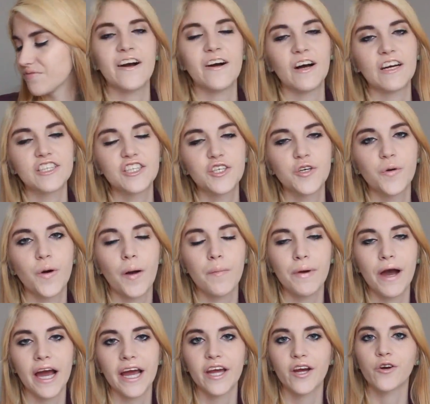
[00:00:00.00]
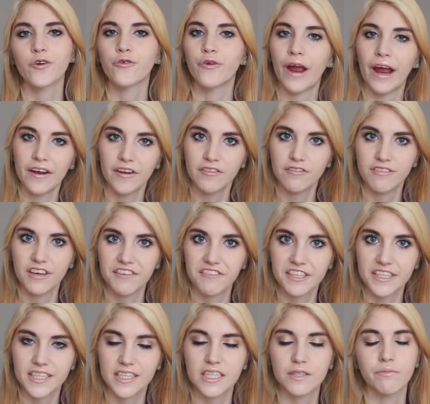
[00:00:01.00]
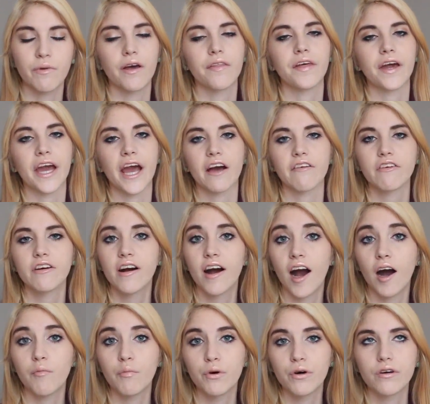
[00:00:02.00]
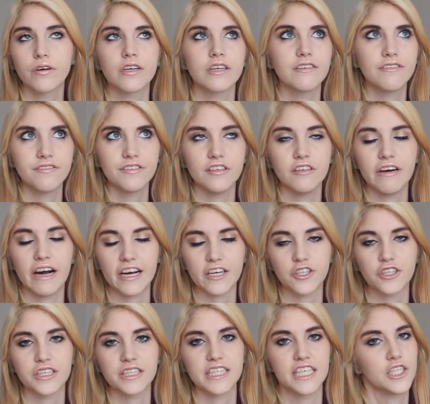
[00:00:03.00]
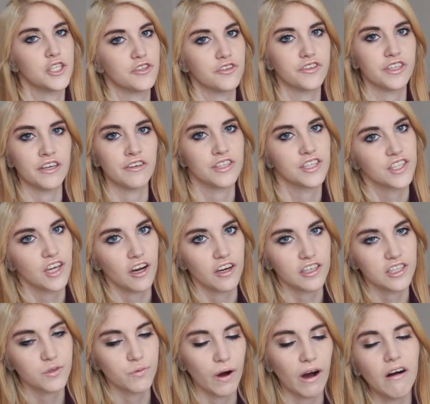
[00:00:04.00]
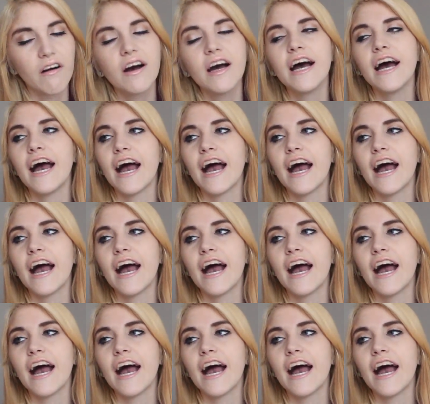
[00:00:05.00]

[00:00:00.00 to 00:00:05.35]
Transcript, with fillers: Now on to my random favorites this month. I have a couple, or a few actually, because I do have a favorite song as well.